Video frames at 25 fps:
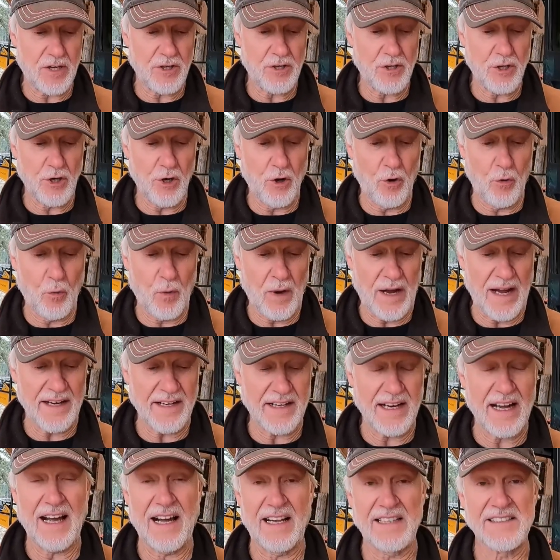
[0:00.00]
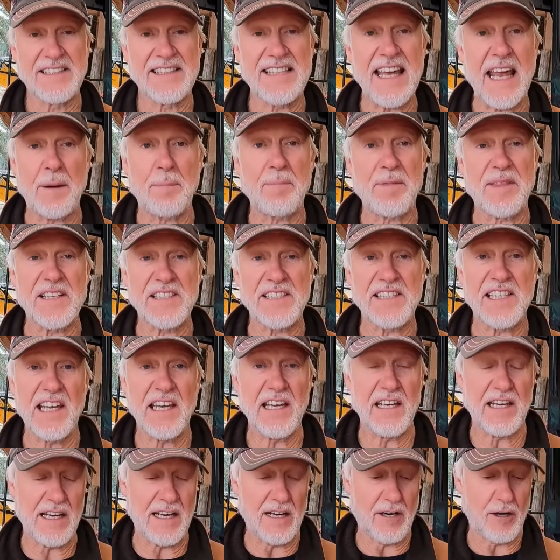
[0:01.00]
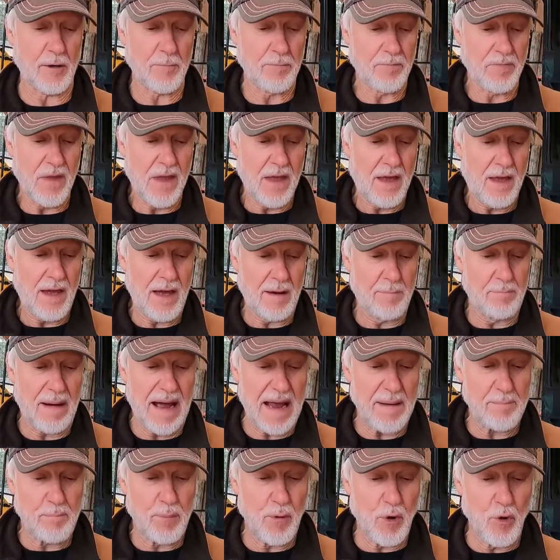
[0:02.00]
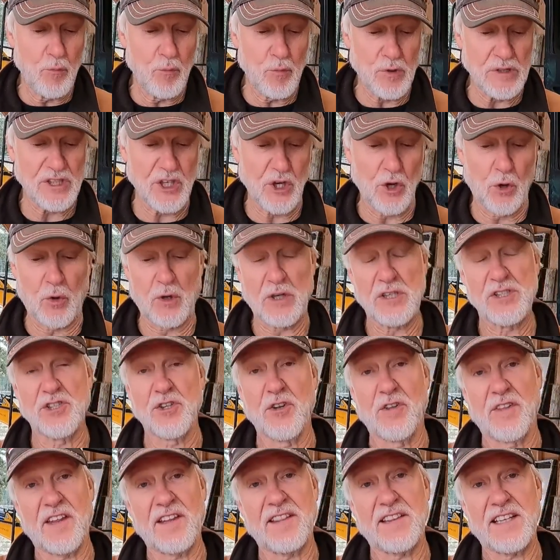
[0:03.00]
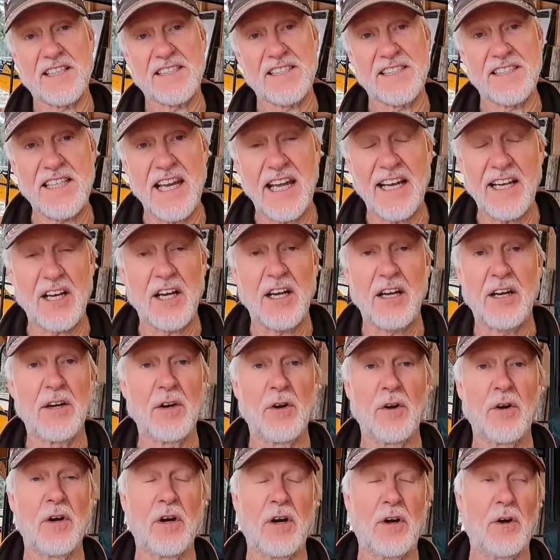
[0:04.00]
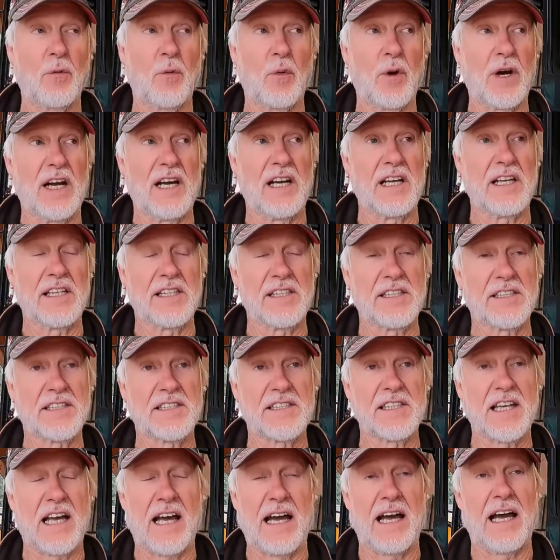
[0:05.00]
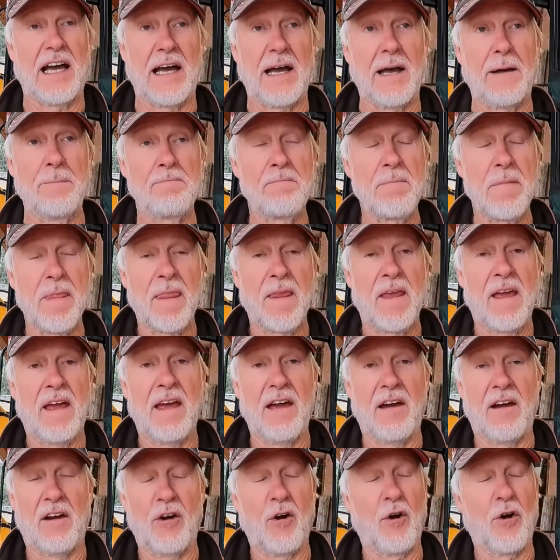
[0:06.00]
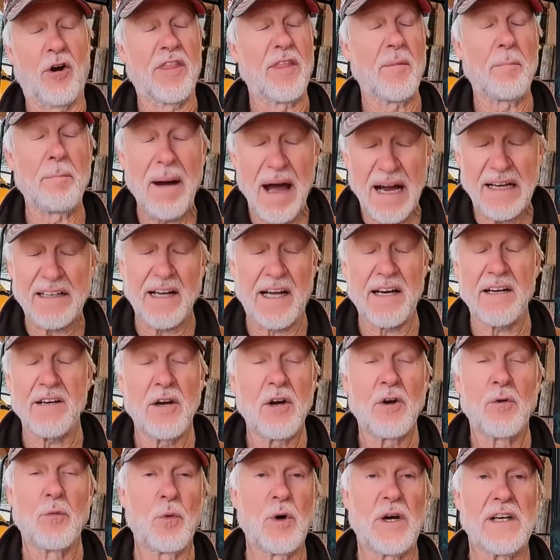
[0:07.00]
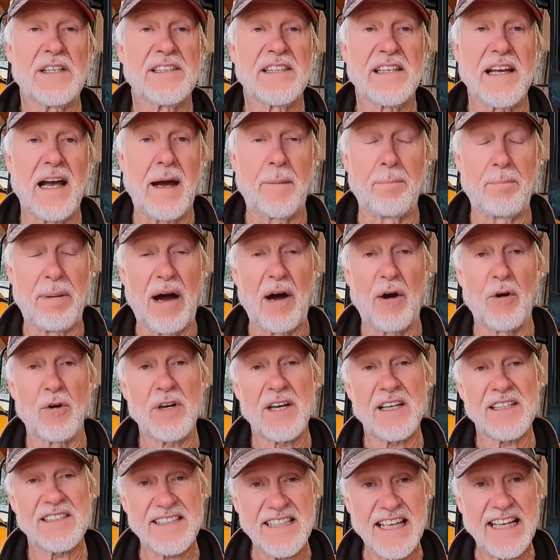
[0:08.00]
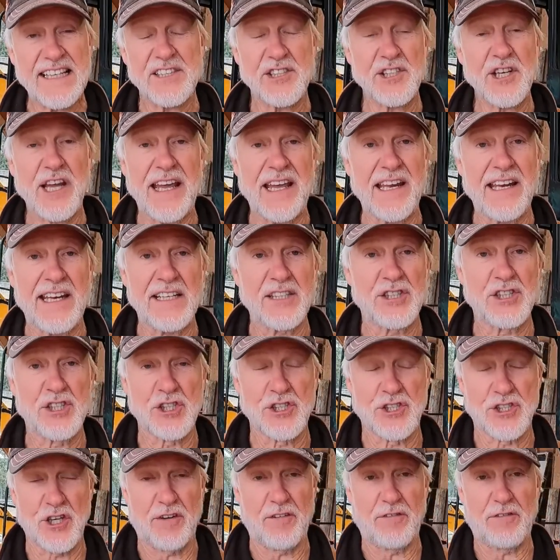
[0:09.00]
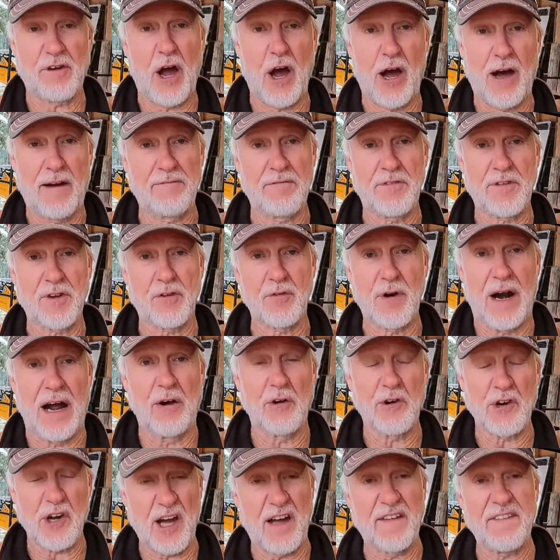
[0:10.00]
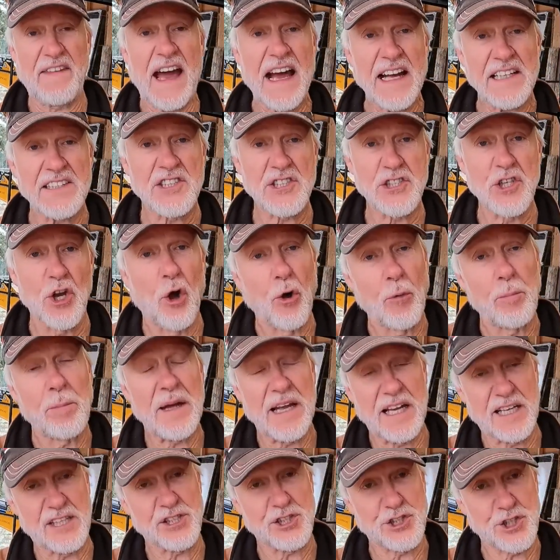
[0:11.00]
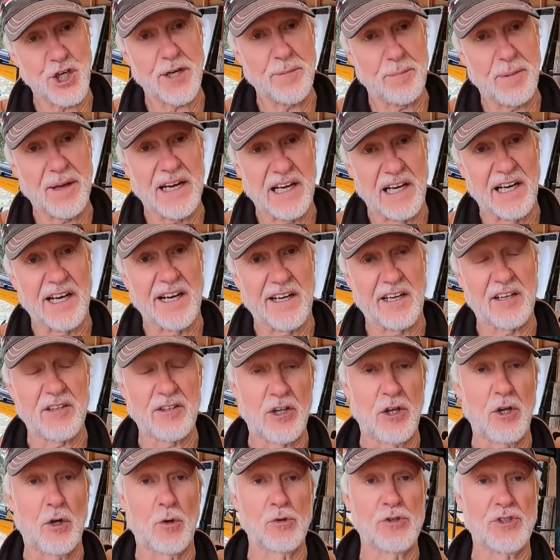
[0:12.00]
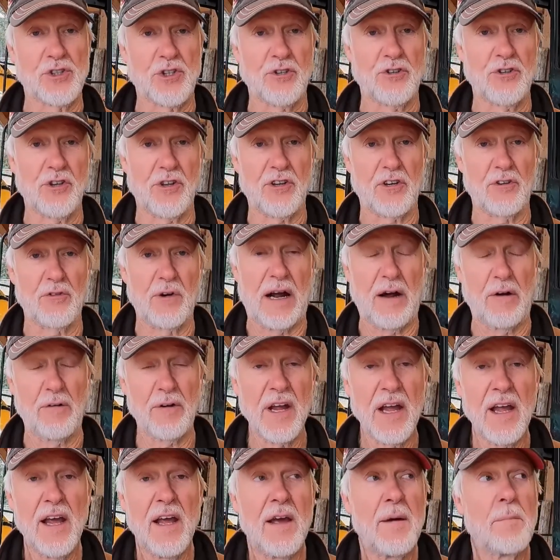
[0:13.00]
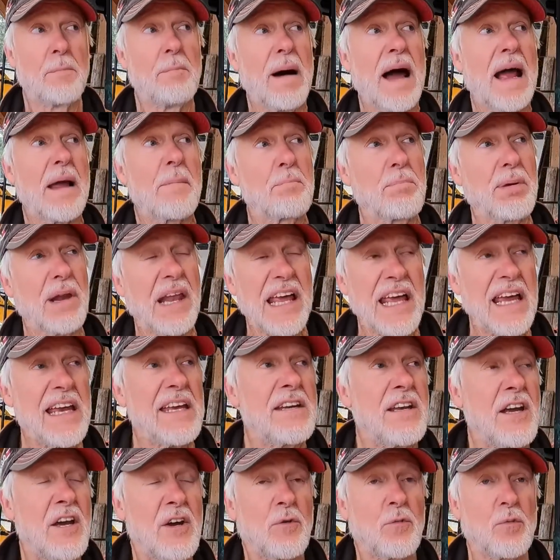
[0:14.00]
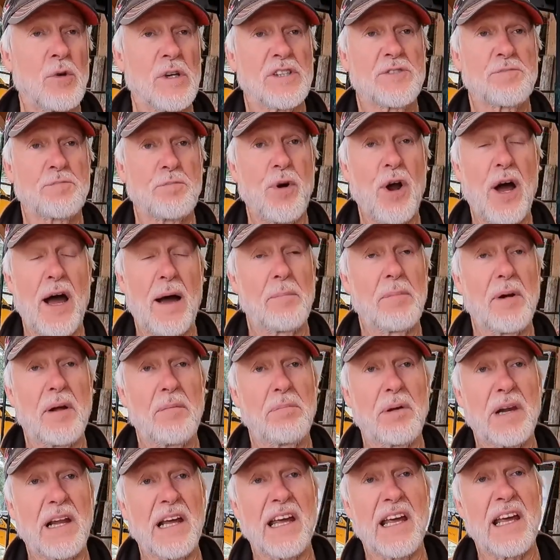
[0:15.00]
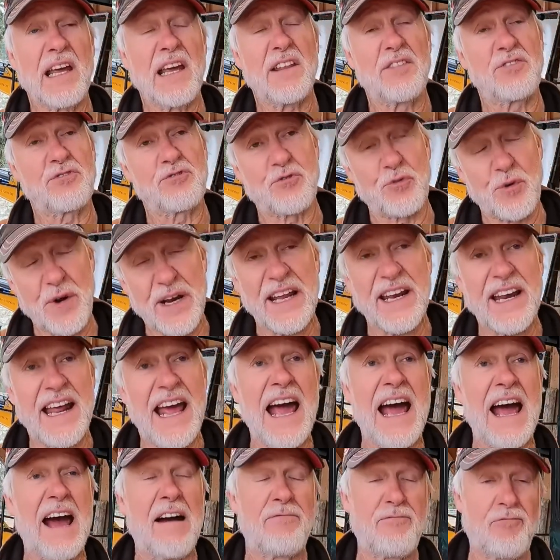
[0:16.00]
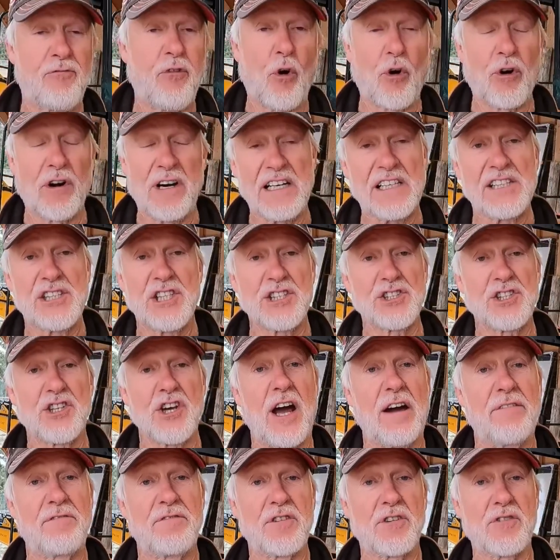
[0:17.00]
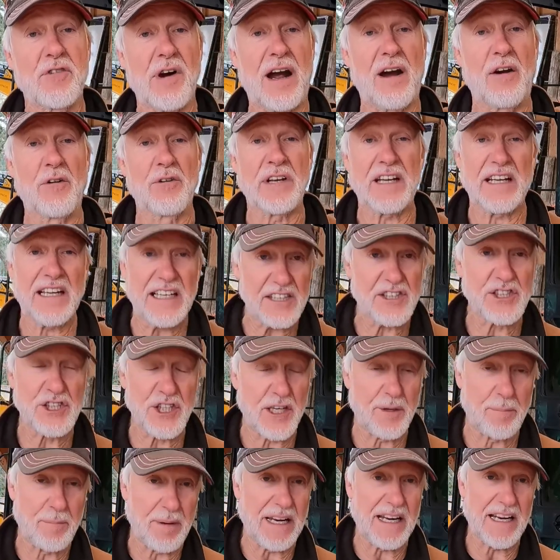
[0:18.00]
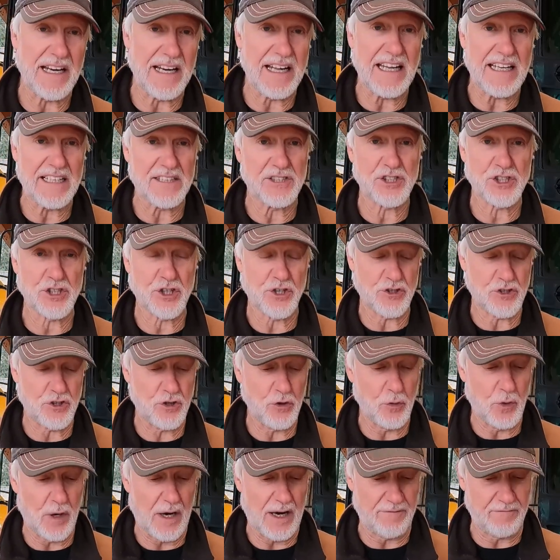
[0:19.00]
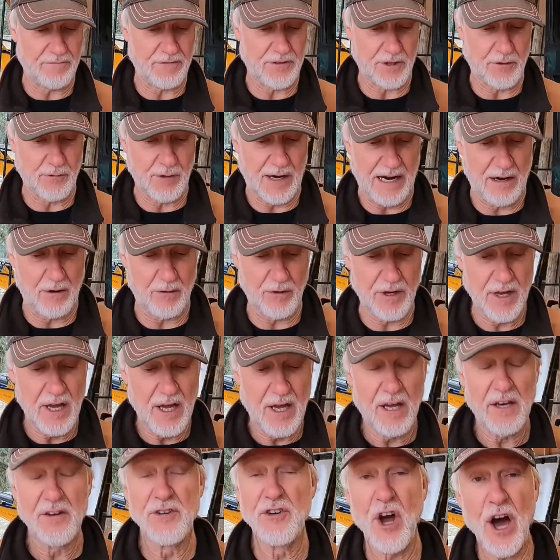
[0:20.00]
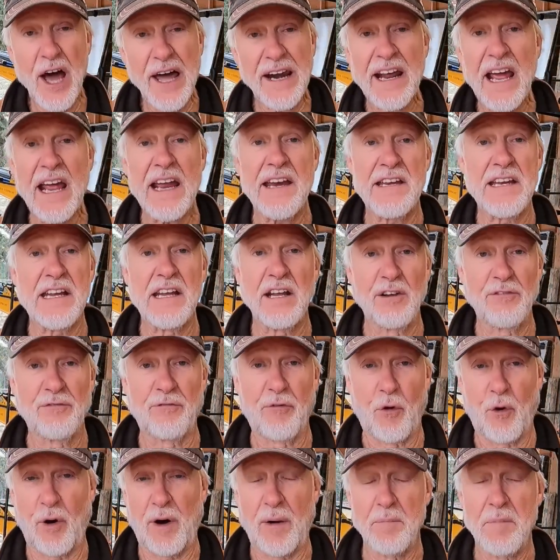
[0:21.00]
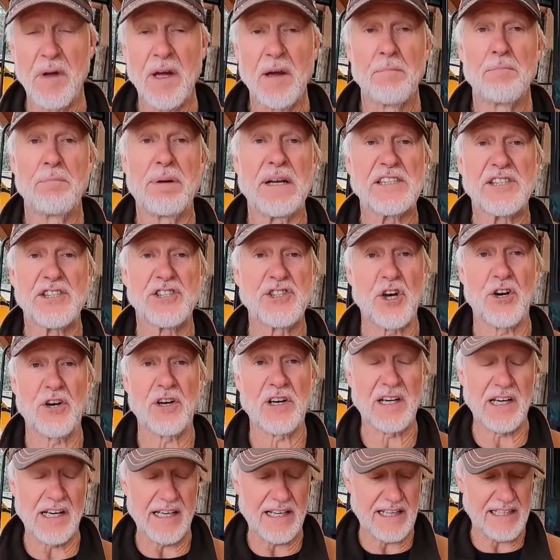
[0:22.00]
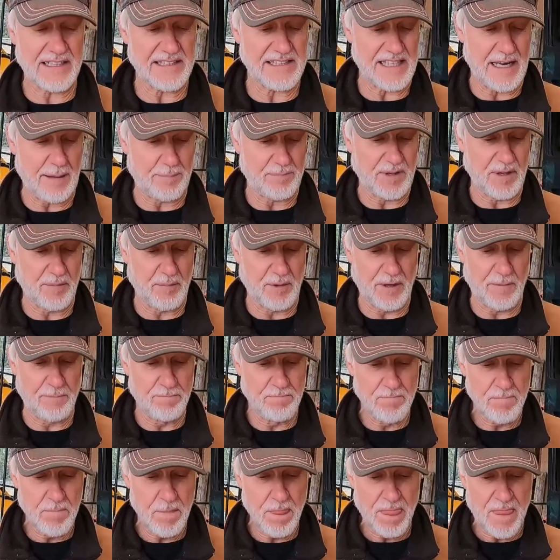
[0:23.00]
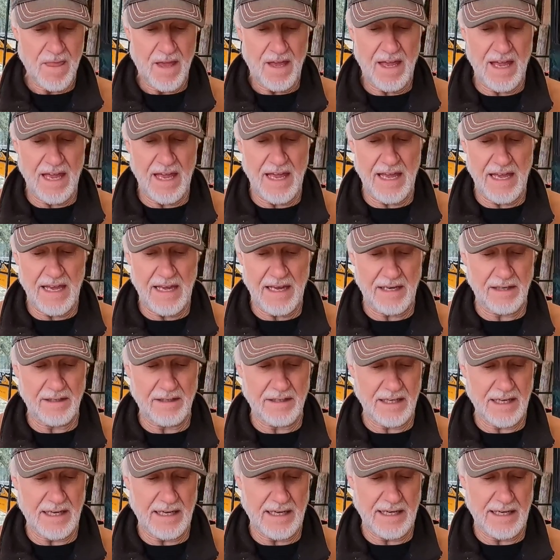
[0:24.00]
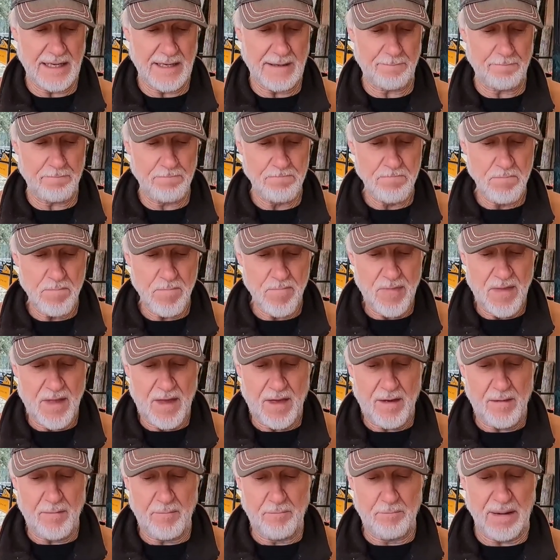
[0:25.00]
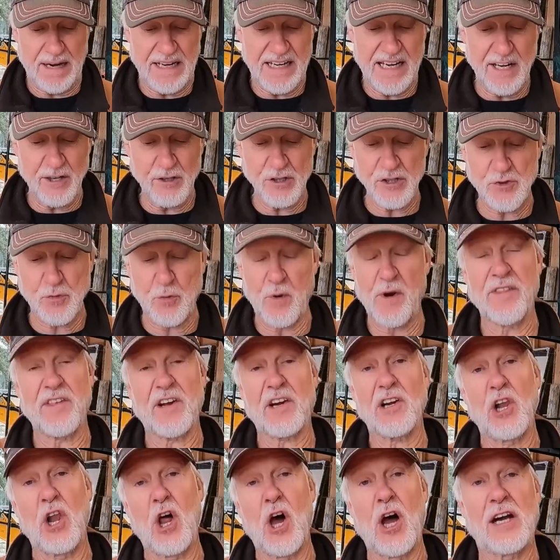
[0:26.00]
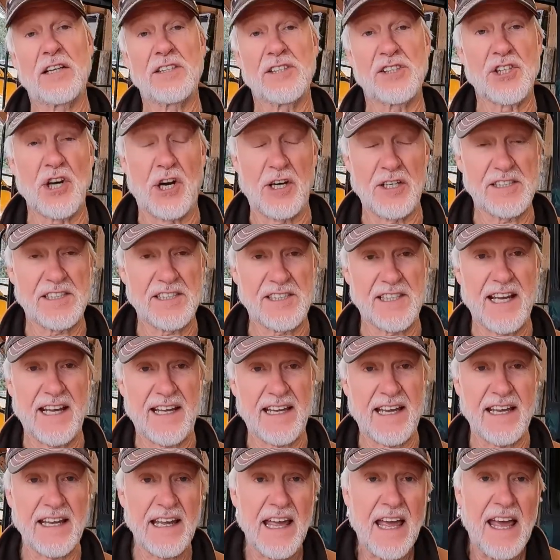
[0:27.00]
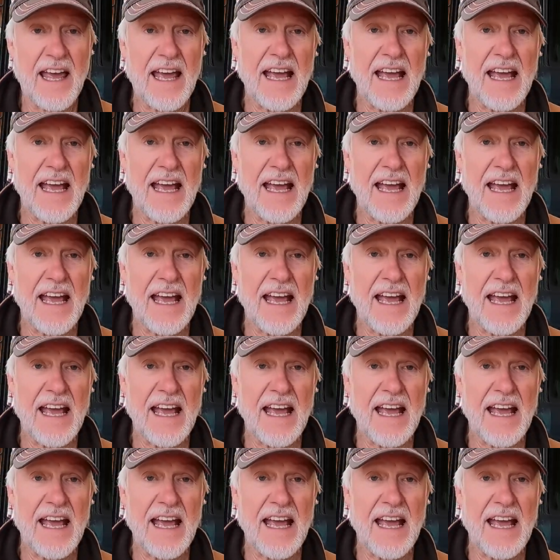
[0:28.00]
You know what? I'll set up the scene here. My boom was lowered so that the stick was, or the bucket was about 6 to 8 inches off the ground. On that slope, it should have been a little closer to the ground. My blade was probably 3.5, 4 inches off the ground. It should have been an inch or two off the ground. Not ideal for him, but certainly acceptable. And, but here's where the clock starts ticking.